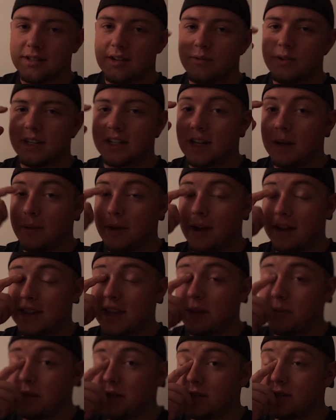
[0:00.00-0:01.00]
not really coming out
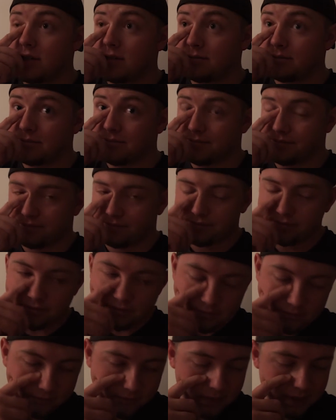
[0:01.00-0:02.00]
that much.
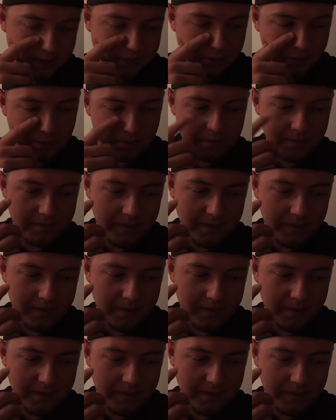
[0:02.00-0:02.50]
So